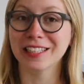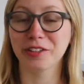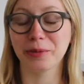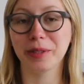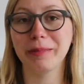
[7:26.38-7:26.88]

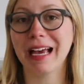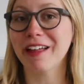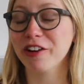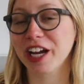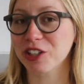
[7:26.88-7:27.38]
there will be
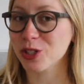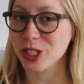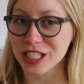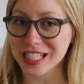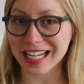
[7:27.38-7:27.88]
other
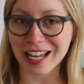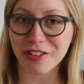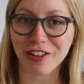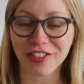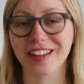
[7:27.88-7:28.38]
interests and
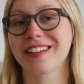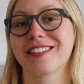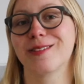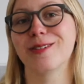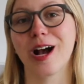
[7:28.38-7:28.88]
other
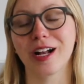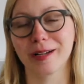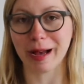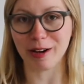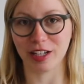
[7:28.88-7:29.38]
things to talk
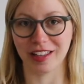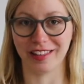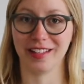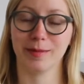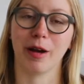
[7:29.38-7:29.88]
about
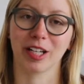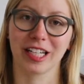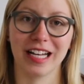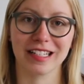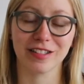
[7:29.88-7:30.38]
in this
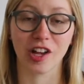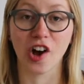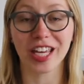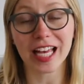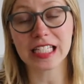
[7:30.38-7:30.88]
podcast. So
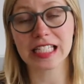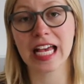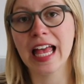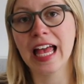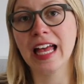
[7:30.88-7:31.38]
yes,
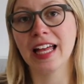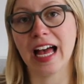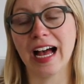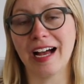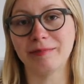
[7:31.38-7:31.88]

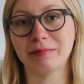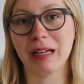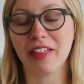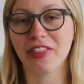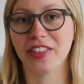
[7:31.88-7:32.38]

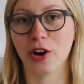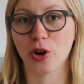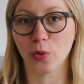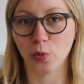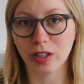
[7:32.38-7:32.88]

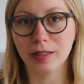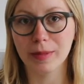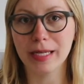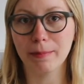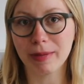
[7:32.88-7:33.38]
there will
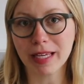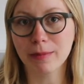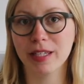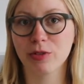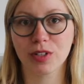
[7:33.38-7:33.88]
be
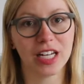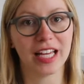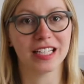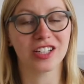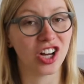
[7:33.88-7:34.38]
baby
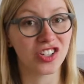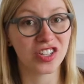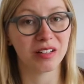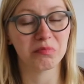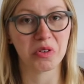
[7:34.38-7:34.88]
related
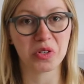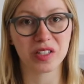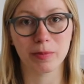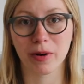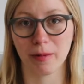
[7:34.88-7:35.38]
content,
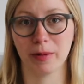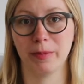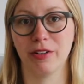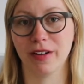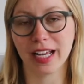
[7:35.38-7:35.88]
mostly
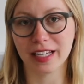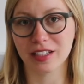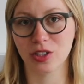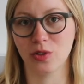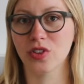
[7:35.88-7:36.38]
probably
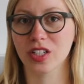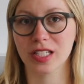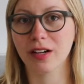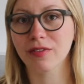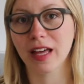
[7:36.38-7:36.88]
related to the
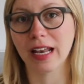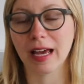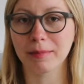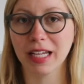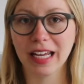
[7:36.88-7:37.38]
stuff that
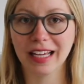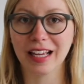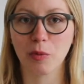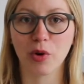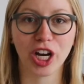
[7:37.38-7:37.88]
I'm knitting
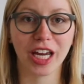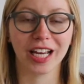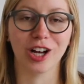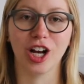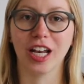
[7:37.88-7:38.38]
and working
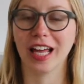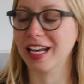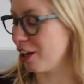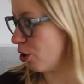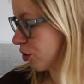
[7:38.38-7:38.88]
on, and
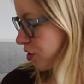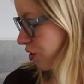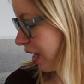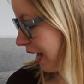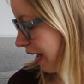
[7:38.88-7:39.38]
I
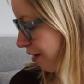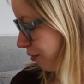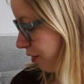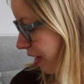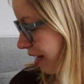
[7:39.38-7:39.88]
also have